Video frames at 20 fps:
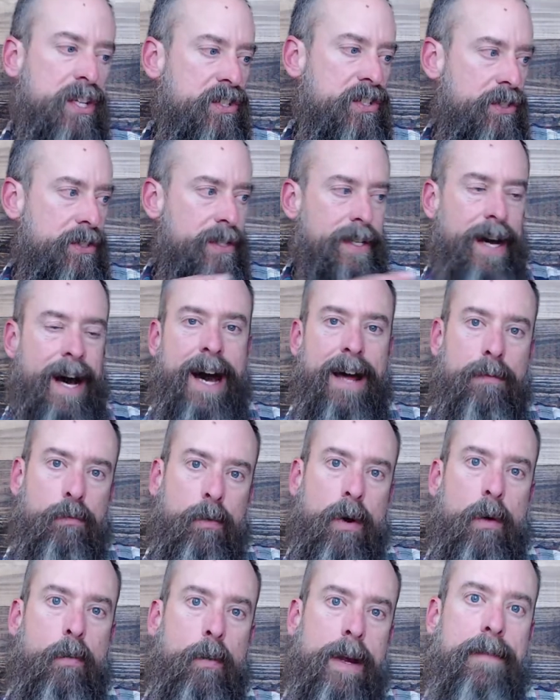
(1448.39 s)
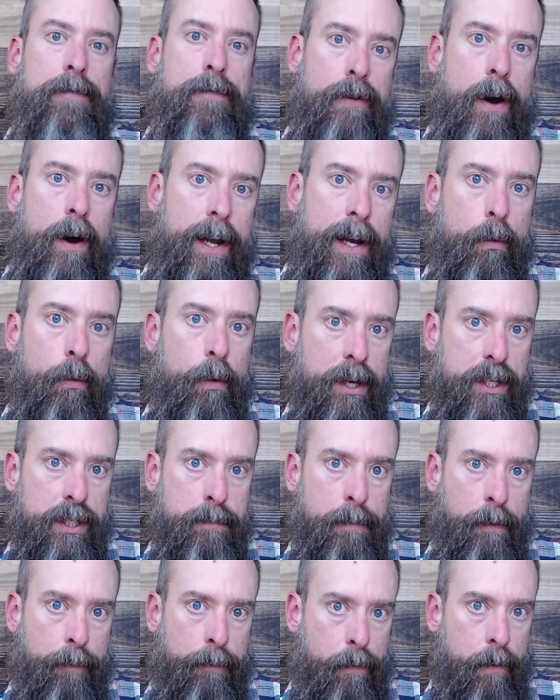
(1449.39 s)
not what we thought it was
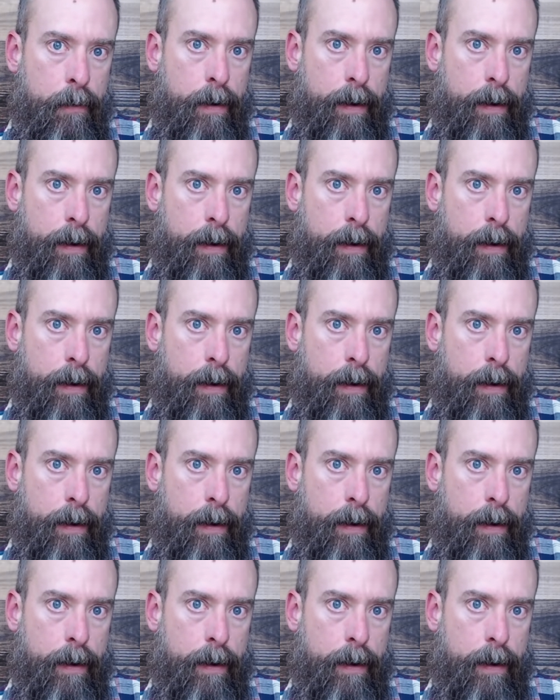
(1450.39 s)
before.